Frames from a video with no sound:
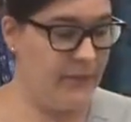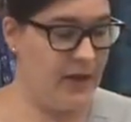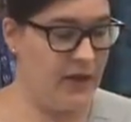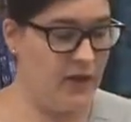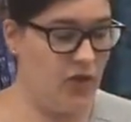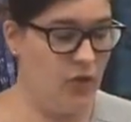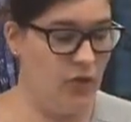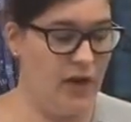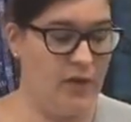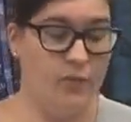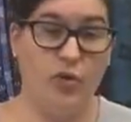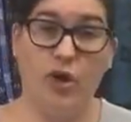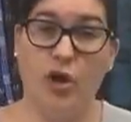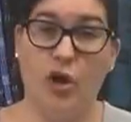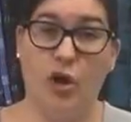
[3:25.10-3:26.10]
You can
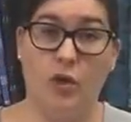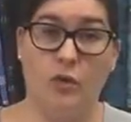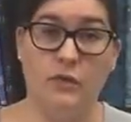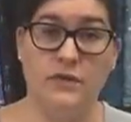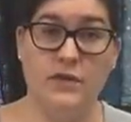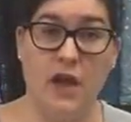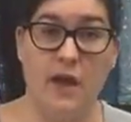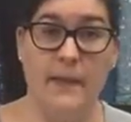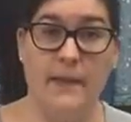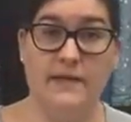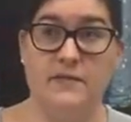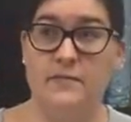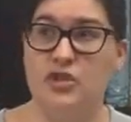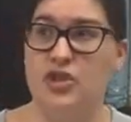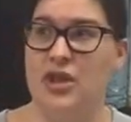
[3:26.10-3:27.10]
put cones on this
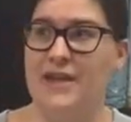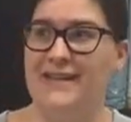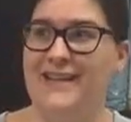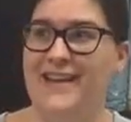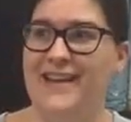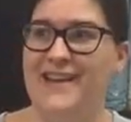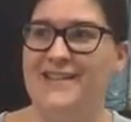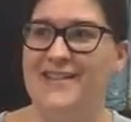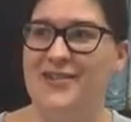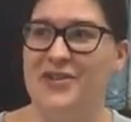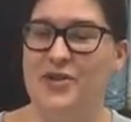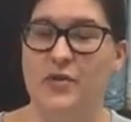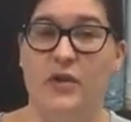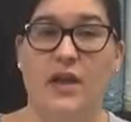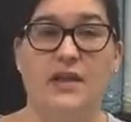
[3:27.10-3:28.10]
machine, so
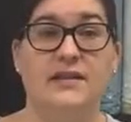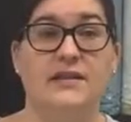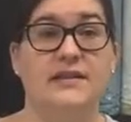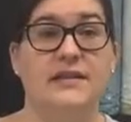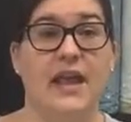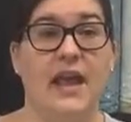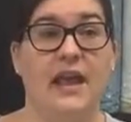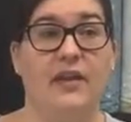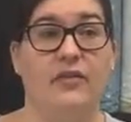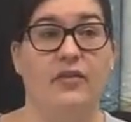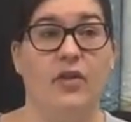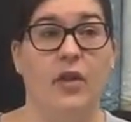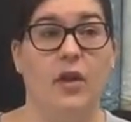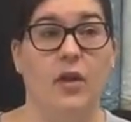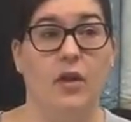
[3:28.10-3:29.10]
you can save
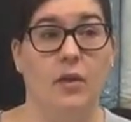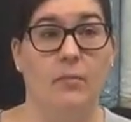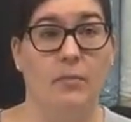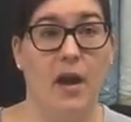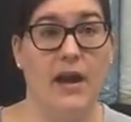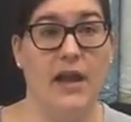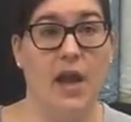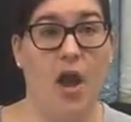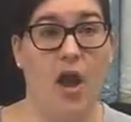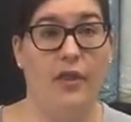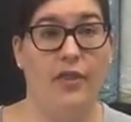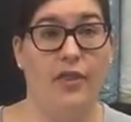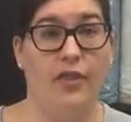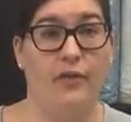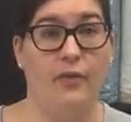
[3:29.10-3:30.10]
money on
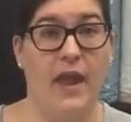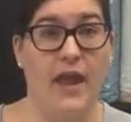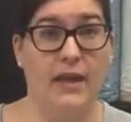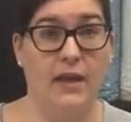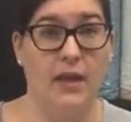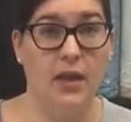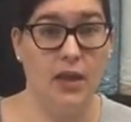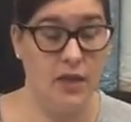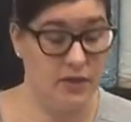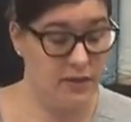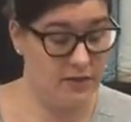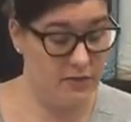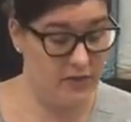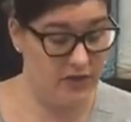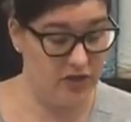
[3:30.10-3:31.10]
thread,
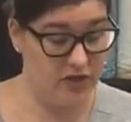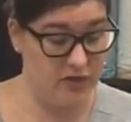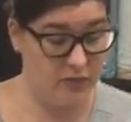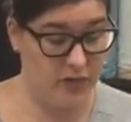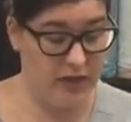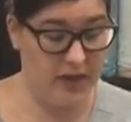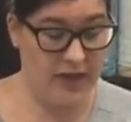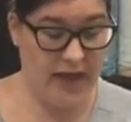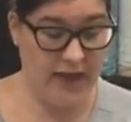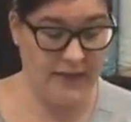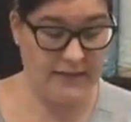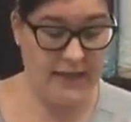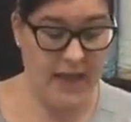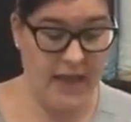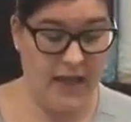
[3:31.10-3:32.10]
which is really nice.
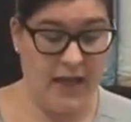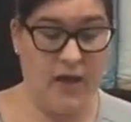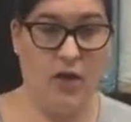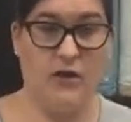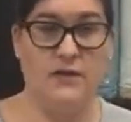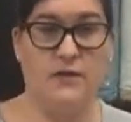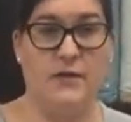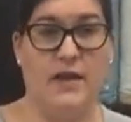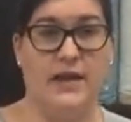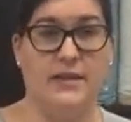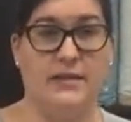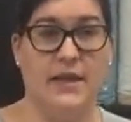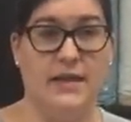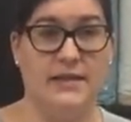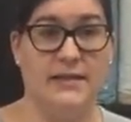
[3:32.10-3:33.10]
It also has
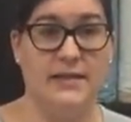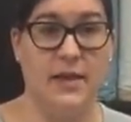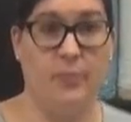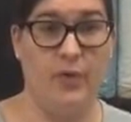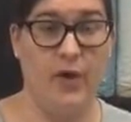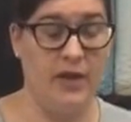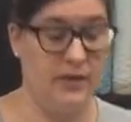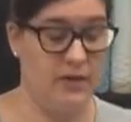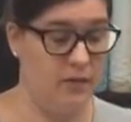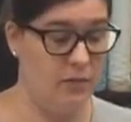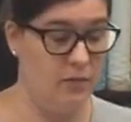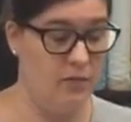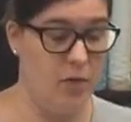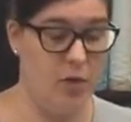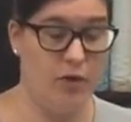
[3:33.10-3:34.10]
a separate
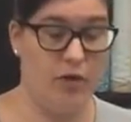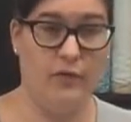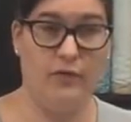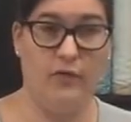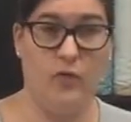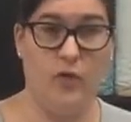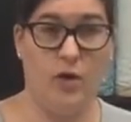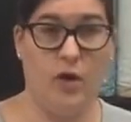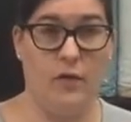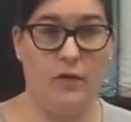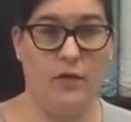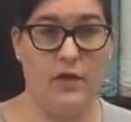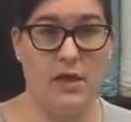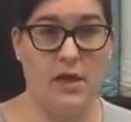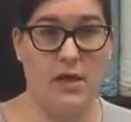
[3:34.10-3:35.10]
motor for
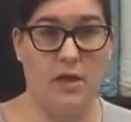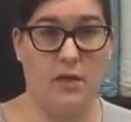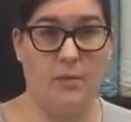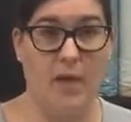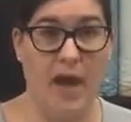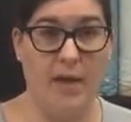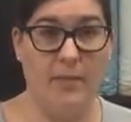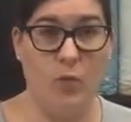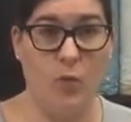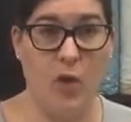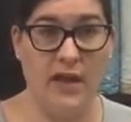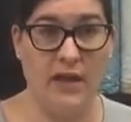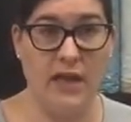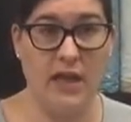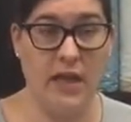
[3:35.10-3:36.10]
the bobbin
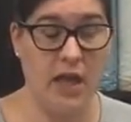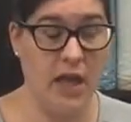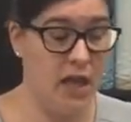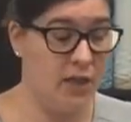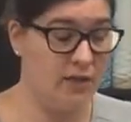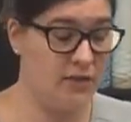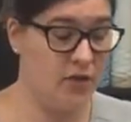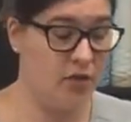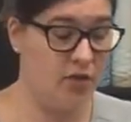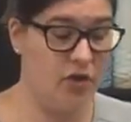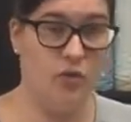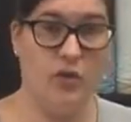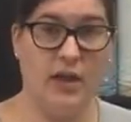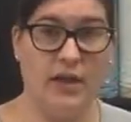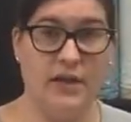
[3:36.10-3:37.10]
winding, so you
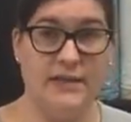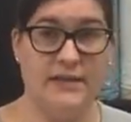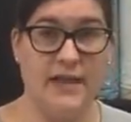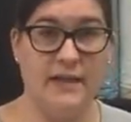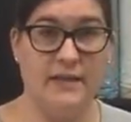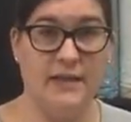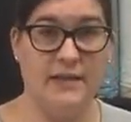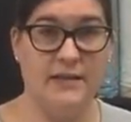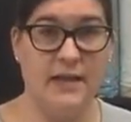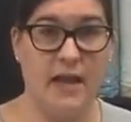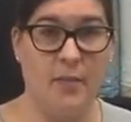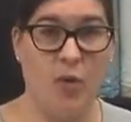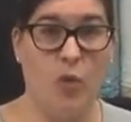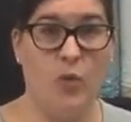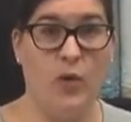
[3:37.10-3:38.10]
can set this
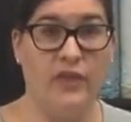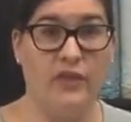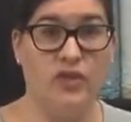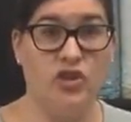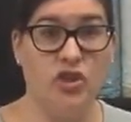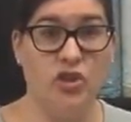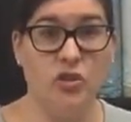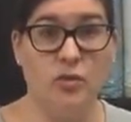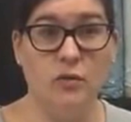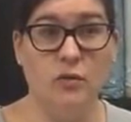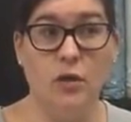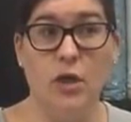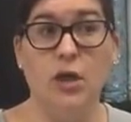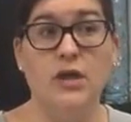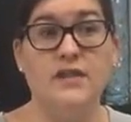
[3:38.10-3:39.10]
up with 2
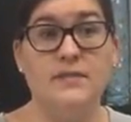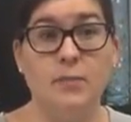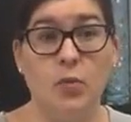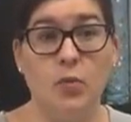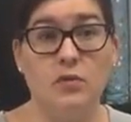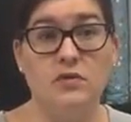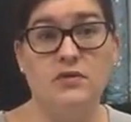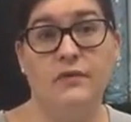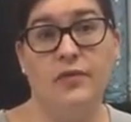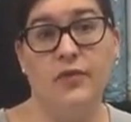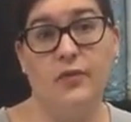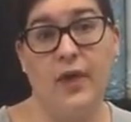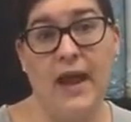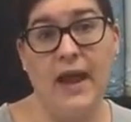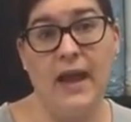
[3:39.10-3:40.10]
spools of
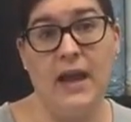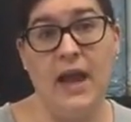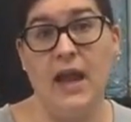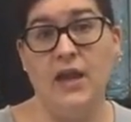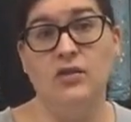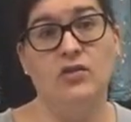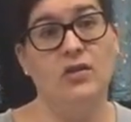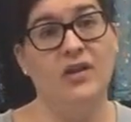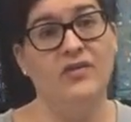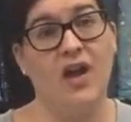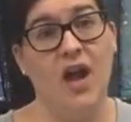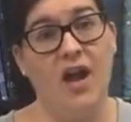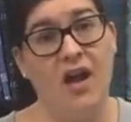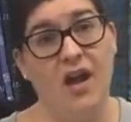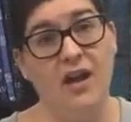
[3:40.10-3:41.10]
thread. You don't have
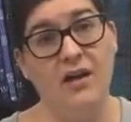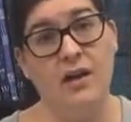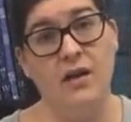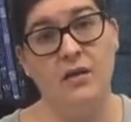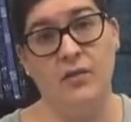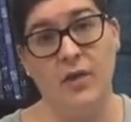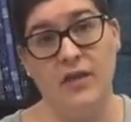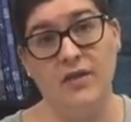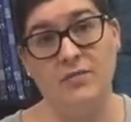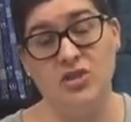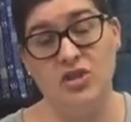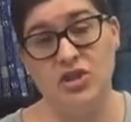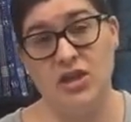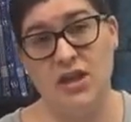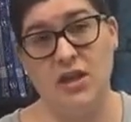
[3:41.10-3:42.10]
to unthread the
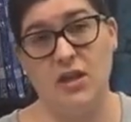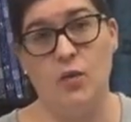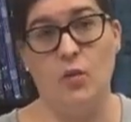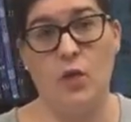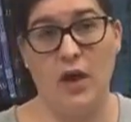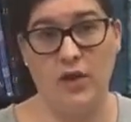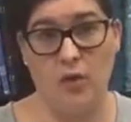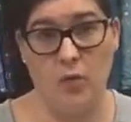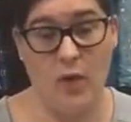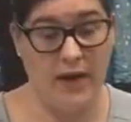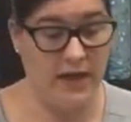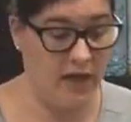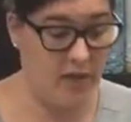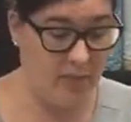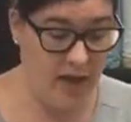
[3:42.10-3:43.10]
machine while you're winding
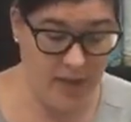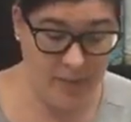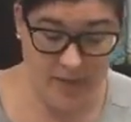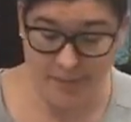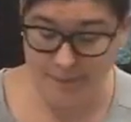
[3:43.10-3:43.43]
a bobbin.